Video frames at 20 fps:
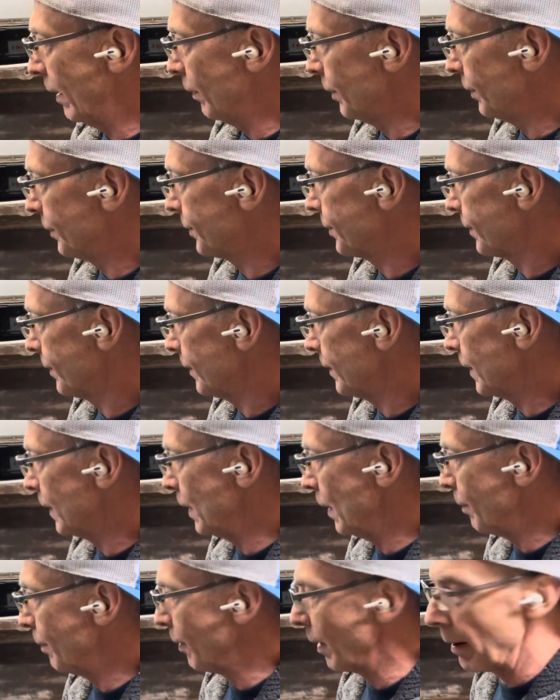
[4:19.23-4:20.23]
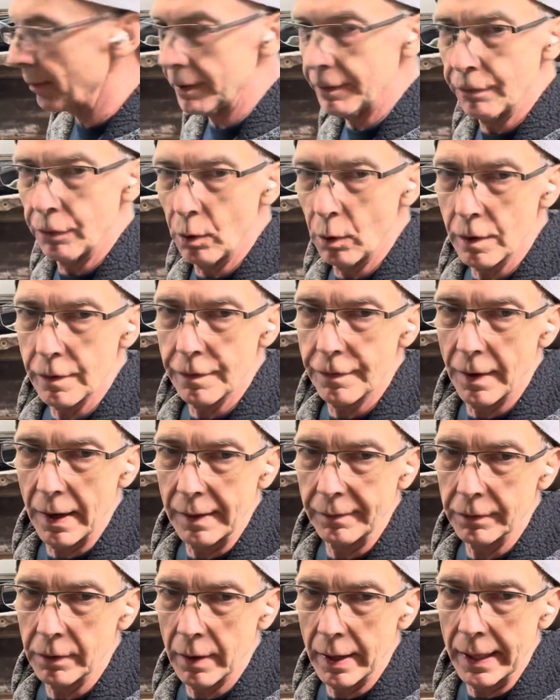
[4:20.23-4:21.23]
was, probably $4 or
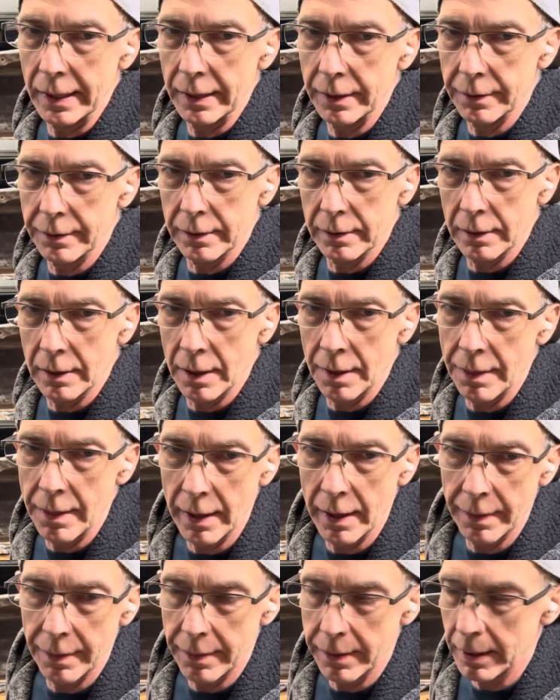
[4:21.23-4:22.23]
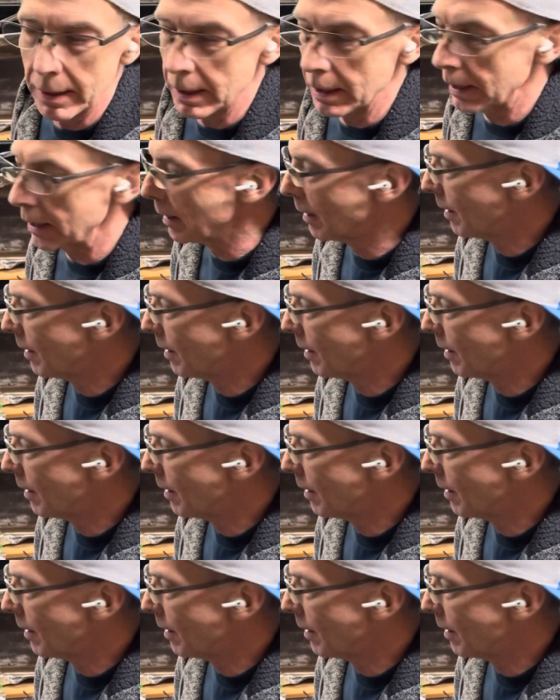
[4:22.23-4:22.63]
$5 grand, and then the